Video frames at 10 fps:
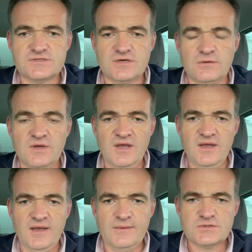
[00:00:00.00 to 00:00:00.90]
So
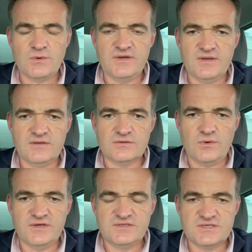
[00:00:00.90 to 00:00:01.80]
it was
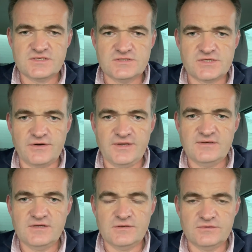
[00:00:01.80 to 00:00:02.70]
quite
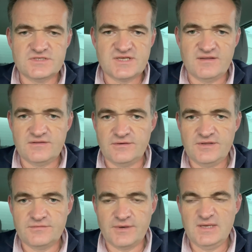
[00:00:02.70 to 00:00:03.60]
disconcerting, to say
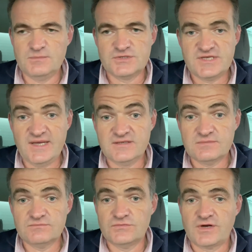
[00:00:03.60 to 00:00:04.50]
33%
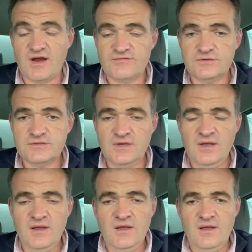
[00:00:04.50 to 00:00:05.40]
recovered.
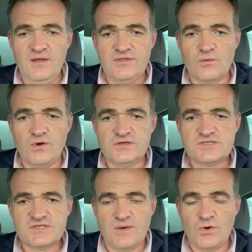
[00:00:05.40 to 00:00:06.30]
There was
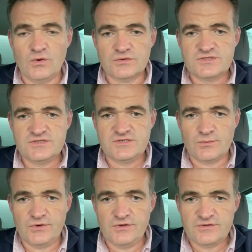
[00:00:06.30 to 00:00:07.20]
some horses that
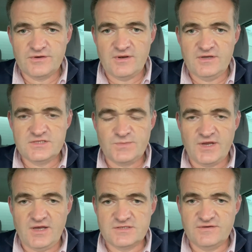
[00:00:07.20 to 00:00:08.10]
were euthanized
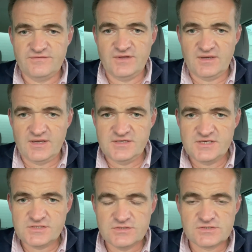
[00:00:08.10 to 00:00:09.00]
because of the
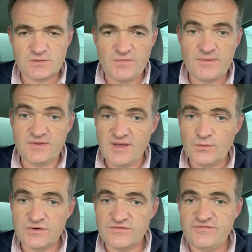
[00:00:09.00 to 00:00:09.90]
condition, so maybe they
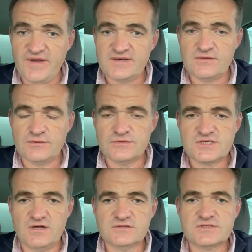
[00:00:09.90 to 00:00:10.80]
would have affected the
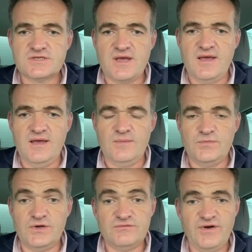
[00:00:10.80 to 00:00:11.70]
results,
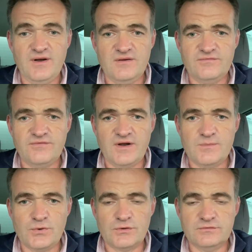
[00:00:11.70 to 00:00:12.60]
but very, very
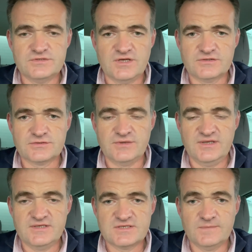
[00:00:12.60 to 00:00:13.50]
poor results
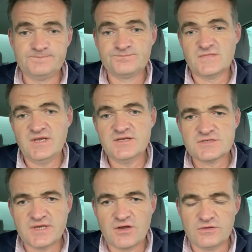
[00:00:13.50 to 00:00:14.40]
really. So
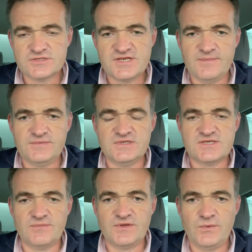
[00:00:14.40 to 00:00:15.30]
interesting concept. It's
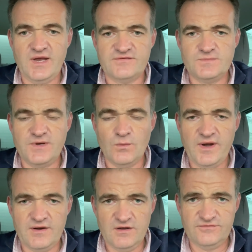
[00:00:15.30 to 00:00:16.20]
something we have to be
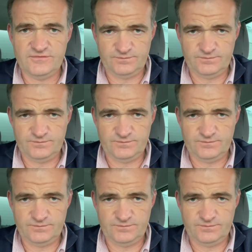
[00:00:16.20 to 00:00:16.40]
aware of.